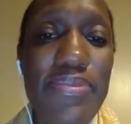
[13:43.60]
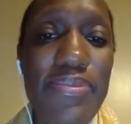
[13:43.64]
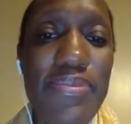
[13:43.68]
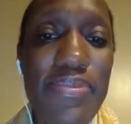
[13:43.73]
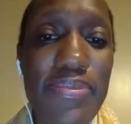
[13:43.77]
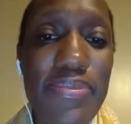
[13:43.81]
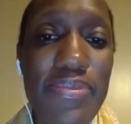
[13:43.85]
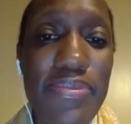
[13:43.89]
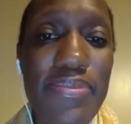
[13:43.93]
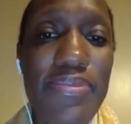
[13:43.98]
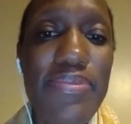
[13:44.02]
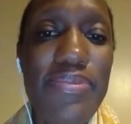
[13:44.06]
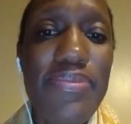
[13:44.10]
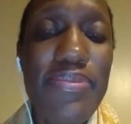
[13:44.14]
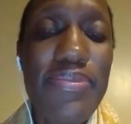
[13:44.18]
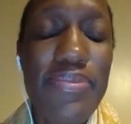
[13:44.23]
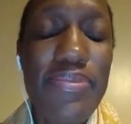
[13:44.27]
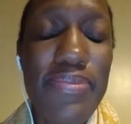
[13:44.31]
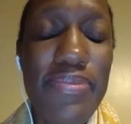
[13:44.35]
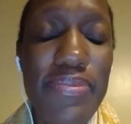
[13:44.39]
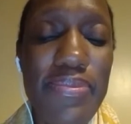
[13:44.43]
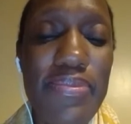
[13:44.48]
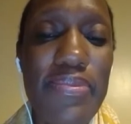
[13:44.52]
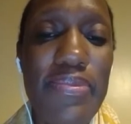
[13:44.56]

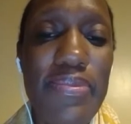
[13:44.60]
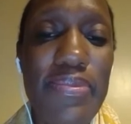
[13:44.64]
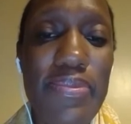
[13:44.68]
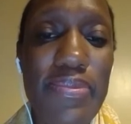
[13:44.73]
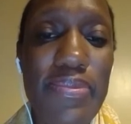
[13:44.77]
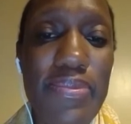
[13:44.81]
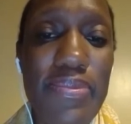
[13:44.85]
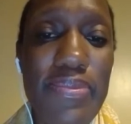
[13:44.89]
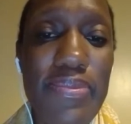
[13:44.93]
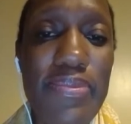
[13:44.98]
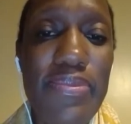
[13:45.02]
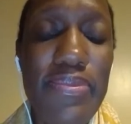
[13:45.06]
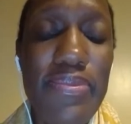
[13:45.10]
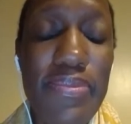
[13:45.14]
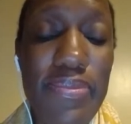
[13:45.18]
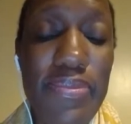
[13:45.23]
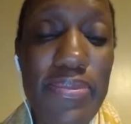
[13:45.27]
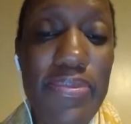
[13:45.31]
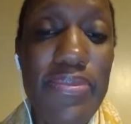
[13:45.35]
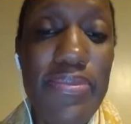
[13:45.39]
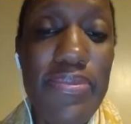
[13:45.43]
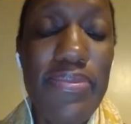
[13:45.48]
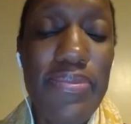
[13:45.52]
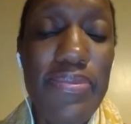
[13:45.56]

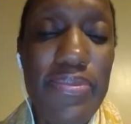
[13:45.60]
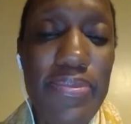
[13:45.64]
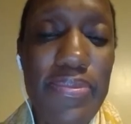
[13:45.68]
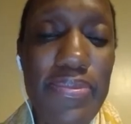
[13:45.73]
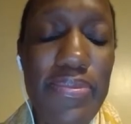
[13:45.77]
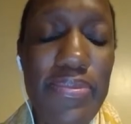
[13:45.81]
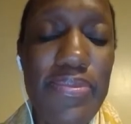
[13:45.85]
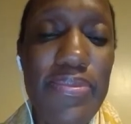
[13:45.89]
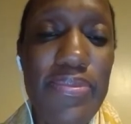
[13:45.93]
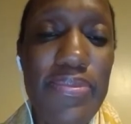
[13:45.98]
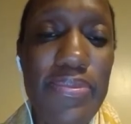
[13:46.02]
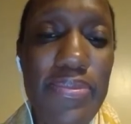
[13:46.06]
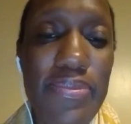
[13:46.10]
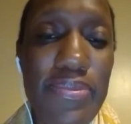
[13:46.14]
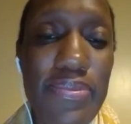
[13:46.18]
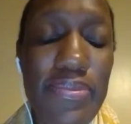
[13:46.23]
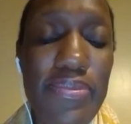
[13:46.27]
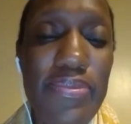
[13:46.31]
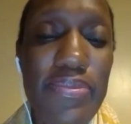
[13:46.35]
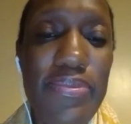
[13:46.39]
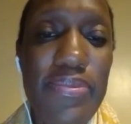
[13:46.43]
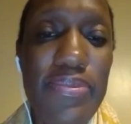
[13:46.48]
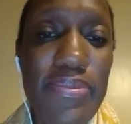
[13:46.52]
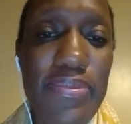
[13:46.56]

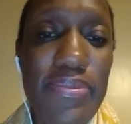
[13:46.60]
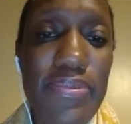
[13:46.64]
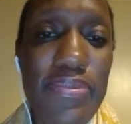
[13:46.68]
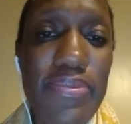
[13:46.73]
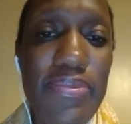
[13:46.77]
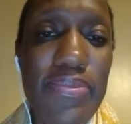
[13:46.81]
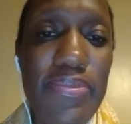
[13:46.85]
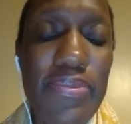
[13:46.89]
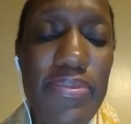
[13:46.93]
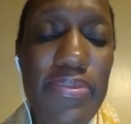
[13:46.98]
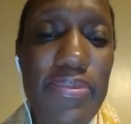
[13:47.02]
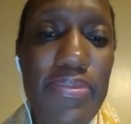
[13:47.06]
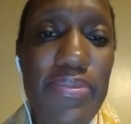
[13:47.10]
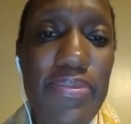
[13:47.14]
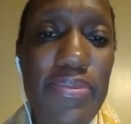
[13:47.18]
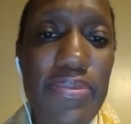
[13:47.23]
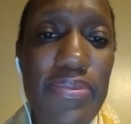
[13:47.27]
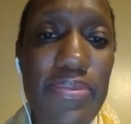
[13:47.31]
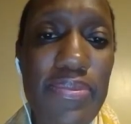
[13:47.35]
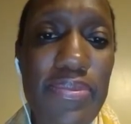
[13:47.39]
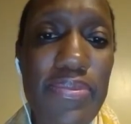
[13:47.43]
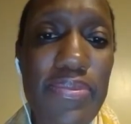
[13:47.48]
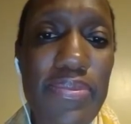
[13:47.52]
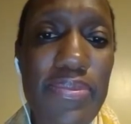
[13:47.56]

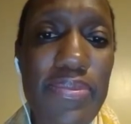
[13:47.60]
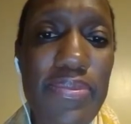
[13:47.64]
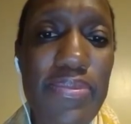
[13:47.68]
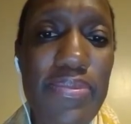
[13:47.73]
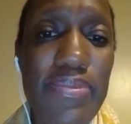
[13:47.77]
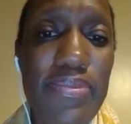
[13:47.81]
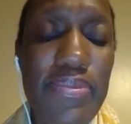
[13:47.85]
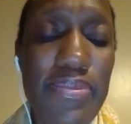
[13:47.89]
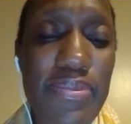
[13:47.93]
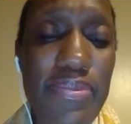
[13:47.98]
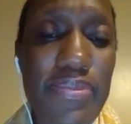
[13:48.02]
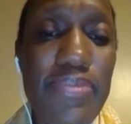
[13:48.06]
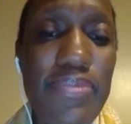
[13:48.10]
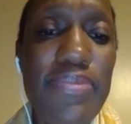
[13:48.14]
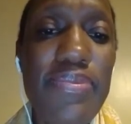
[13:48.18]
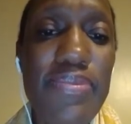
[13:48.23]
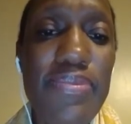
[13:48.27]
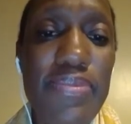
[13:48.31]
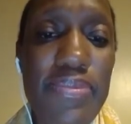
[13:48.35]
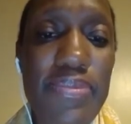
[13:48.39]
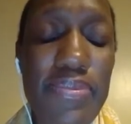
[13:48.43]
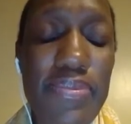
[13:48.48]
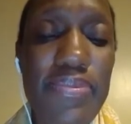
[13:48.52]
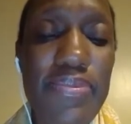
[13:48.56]

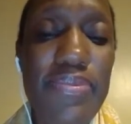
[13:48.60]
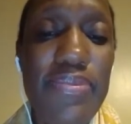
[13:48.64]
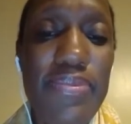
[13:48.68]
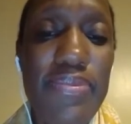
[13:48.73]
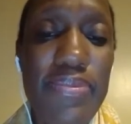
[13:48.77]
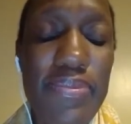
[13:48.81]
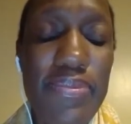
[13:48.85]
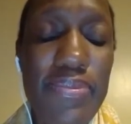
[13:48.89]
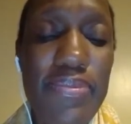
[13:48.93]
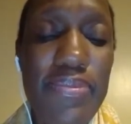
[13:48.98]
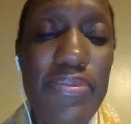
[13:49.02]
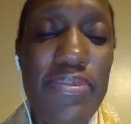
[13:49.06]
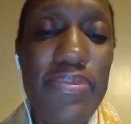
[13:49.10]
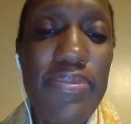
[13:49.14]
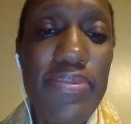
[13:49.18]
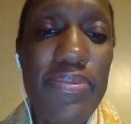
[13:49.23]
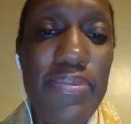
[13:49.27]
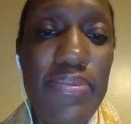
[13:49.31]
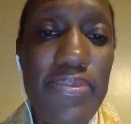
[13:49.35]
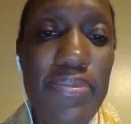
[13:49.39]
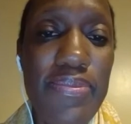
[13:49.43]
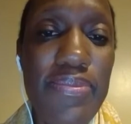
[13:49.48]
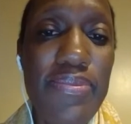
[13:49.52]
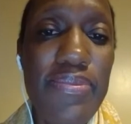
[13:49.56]

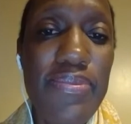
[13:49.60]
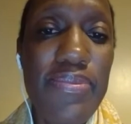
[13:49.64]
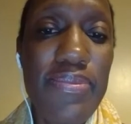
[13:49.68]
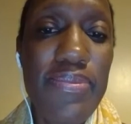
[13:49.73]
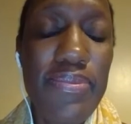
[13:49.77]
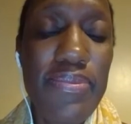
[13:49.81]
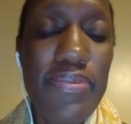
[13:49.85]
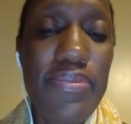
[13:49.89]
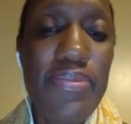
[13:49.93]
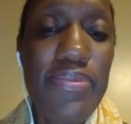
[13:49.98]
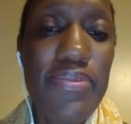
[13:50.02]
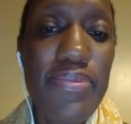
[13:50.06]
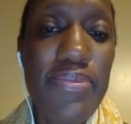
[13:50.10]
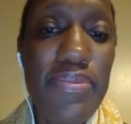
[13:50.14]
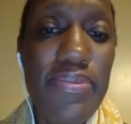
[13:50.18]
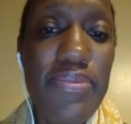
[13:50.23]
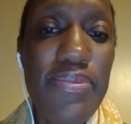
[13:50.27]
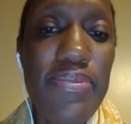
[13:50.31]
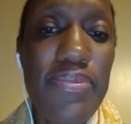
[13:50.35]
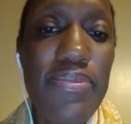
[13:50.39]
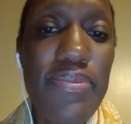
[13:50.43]
[no speech]